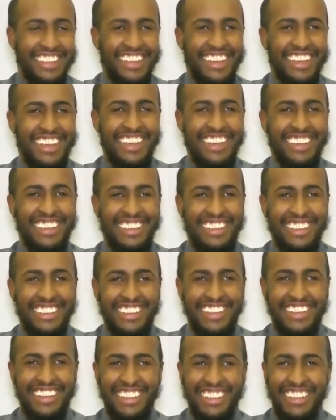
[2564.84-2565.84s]
Yeah.
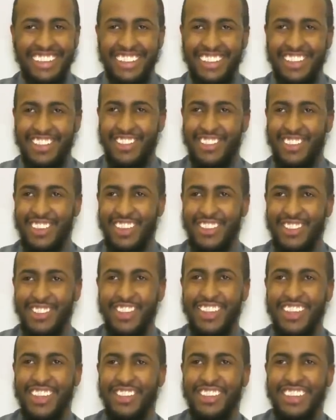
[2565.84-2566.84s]
The scholars
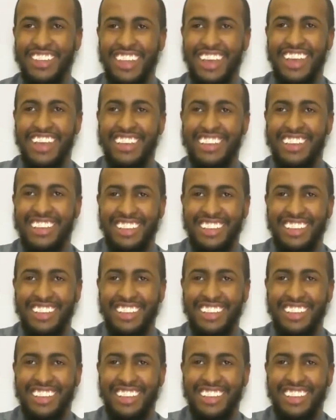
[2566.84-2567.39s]
all differed, yeah.